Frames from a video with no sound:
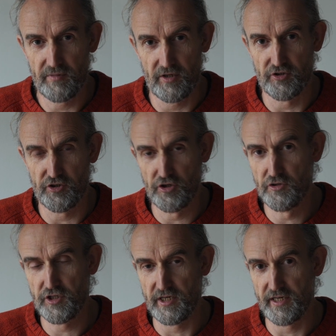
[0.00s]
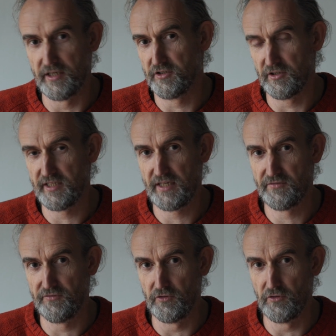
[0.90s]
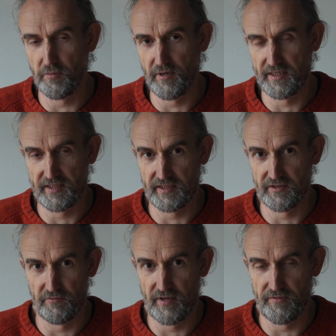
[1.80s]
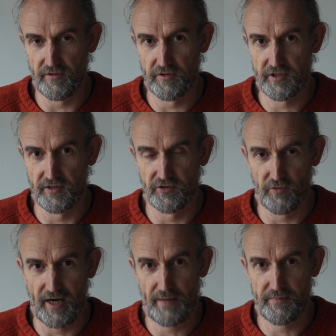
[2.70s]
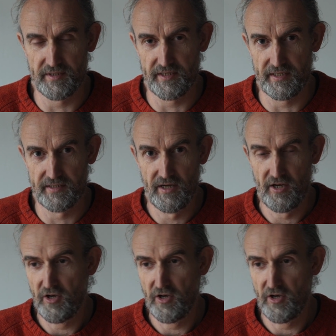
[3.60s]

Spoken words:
Because usually in successful uprisings and revolutions, what happens is